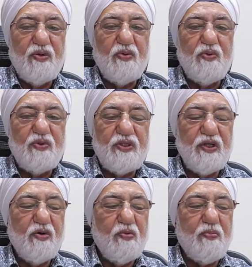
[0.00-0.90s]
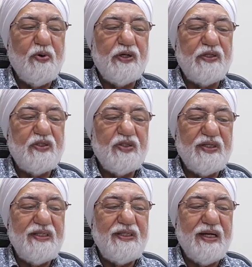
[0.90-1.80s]
to
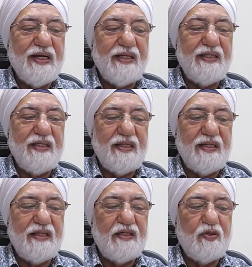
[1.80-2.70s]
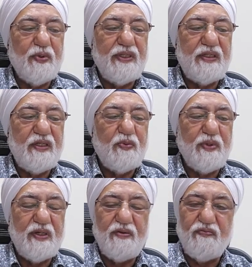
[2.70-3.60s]
0.39 in
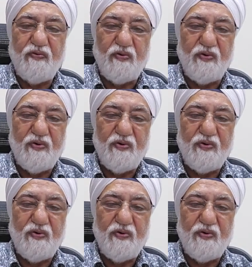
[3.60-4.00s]
2024.